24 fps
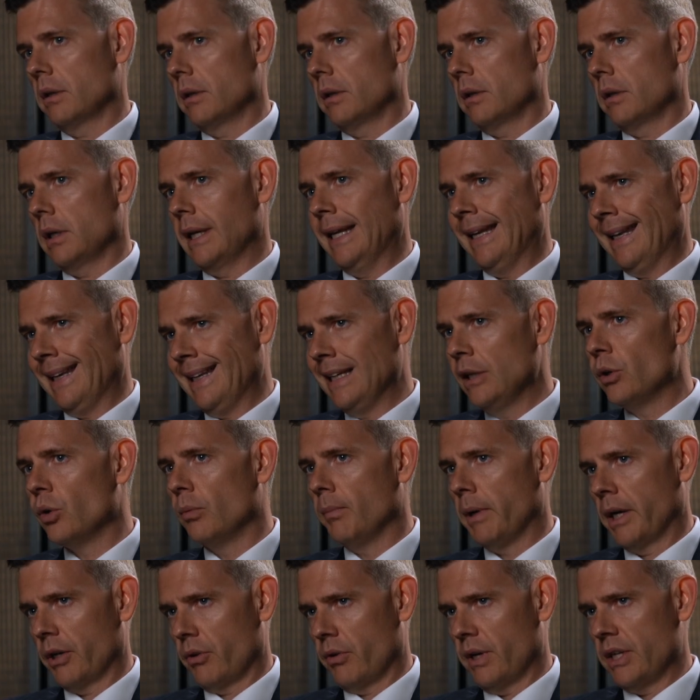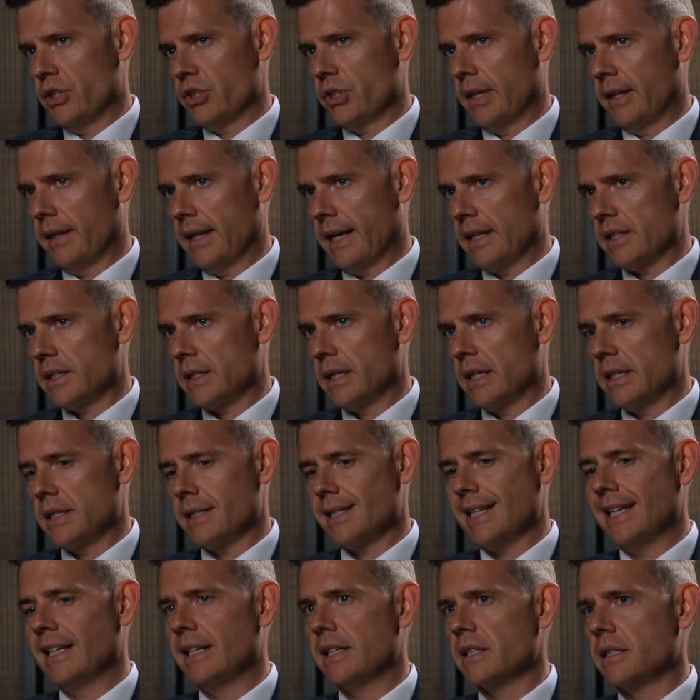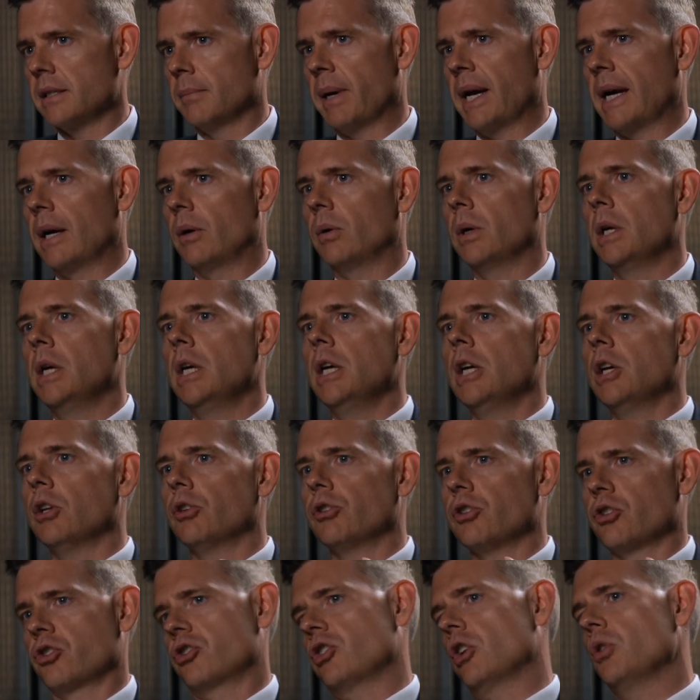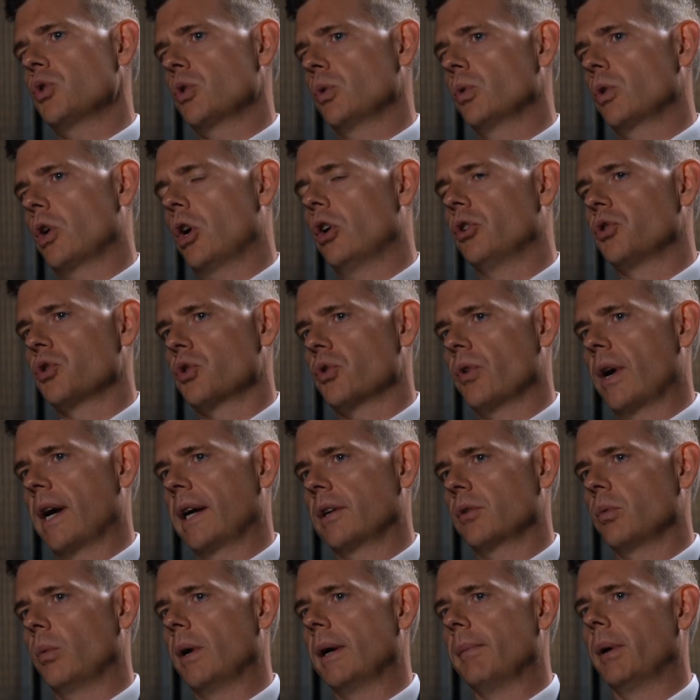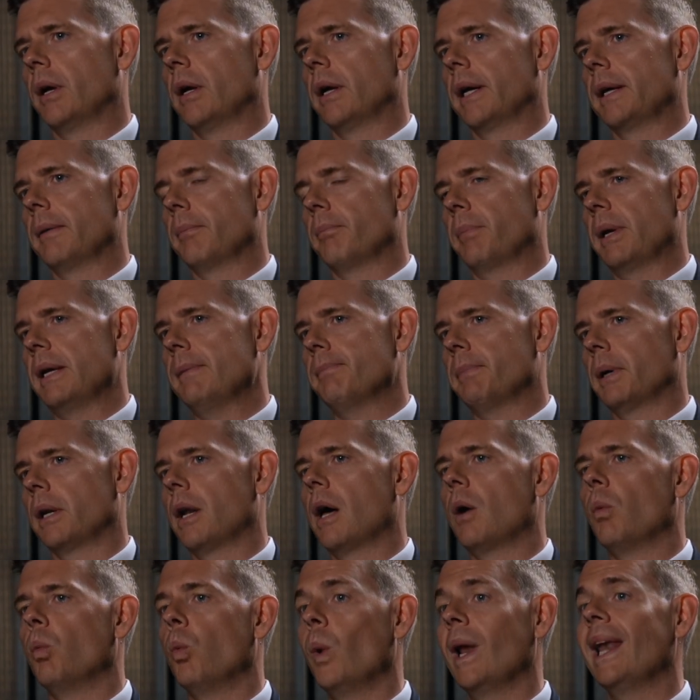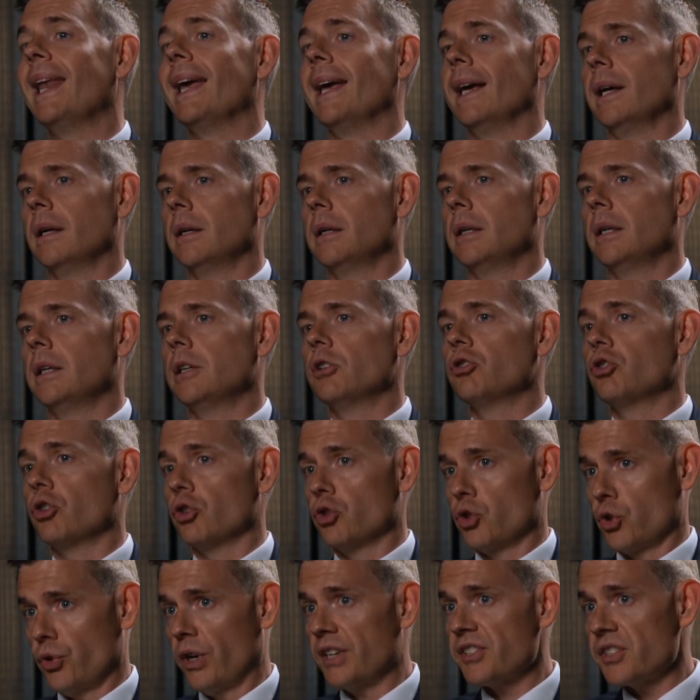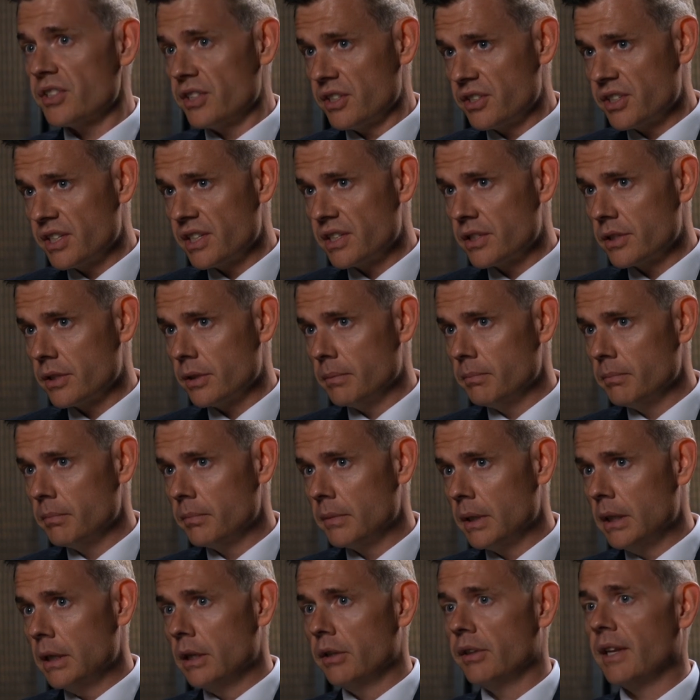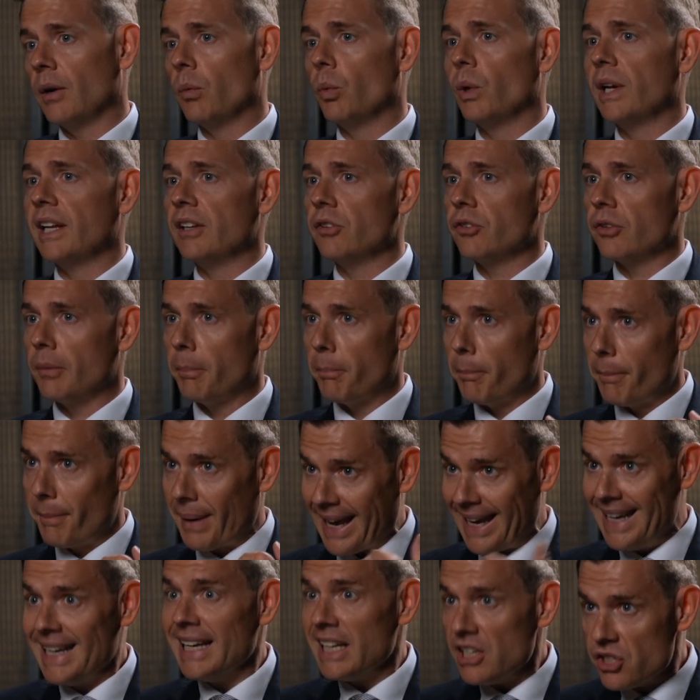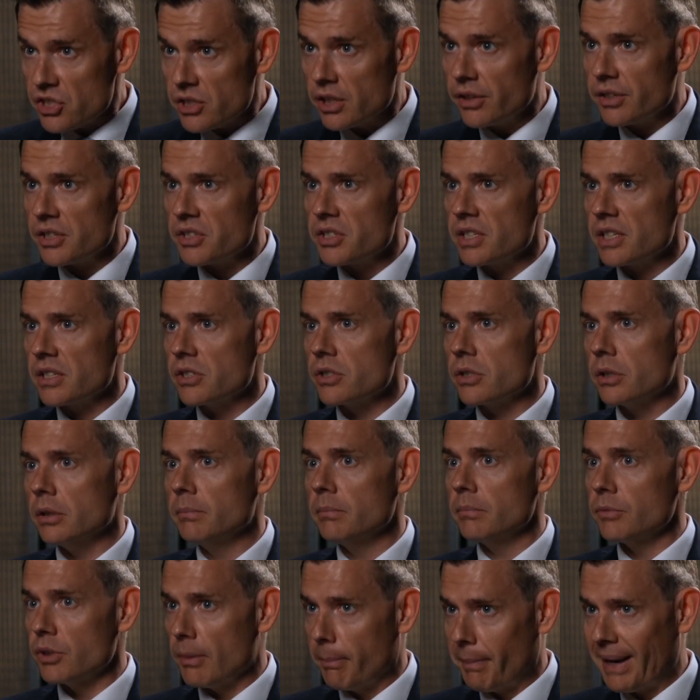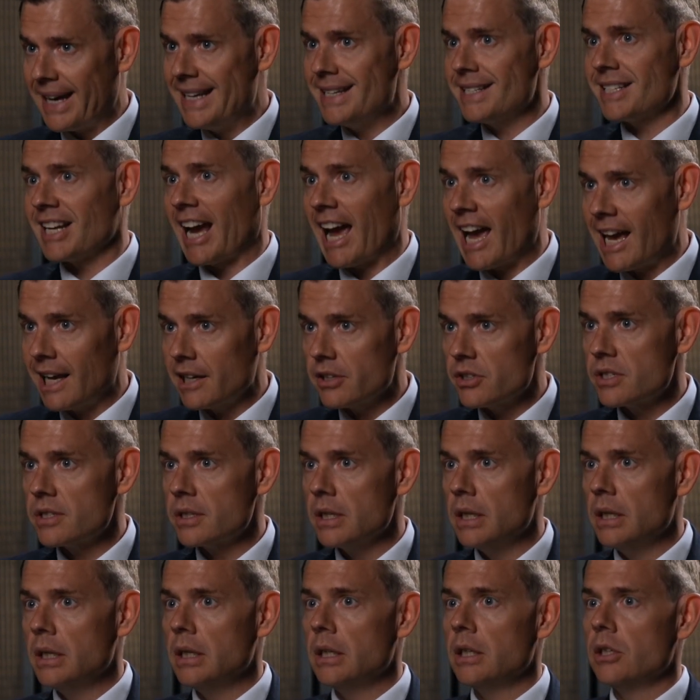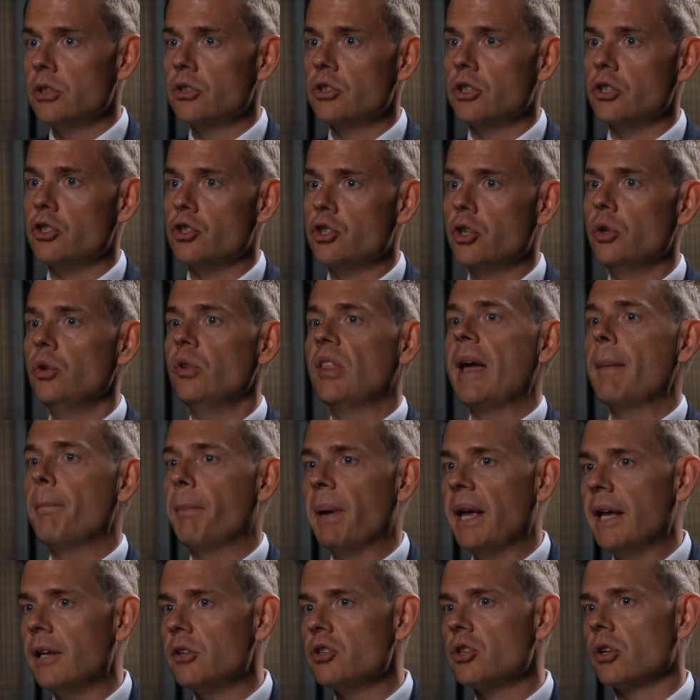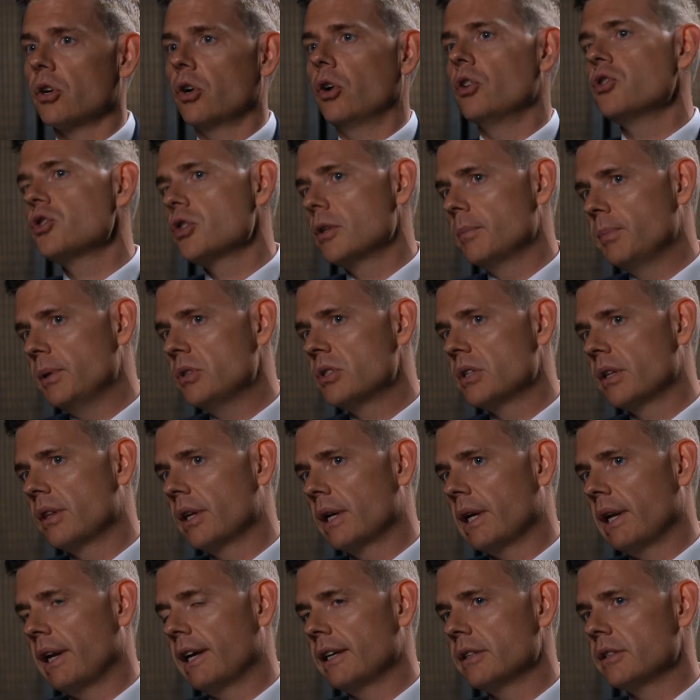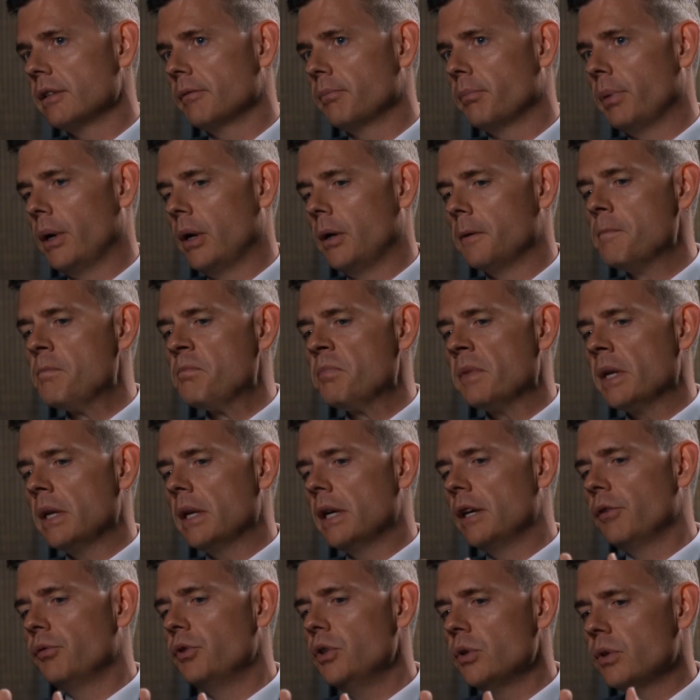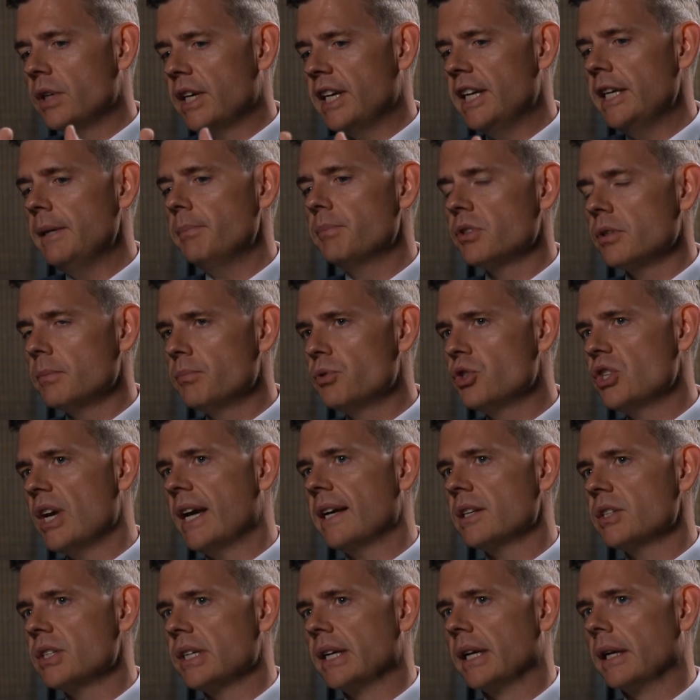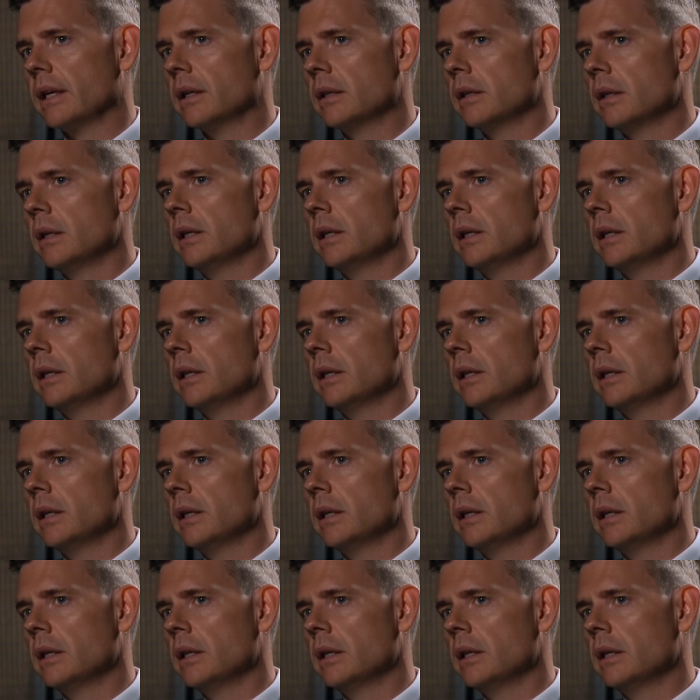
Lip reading: illegal migration in that sense. It is about the social contract whereby people are willing to trust the system. They're willing to pay into the system, to pay tax, to do their bit, to contribute to the collective pot. If you keep subjecting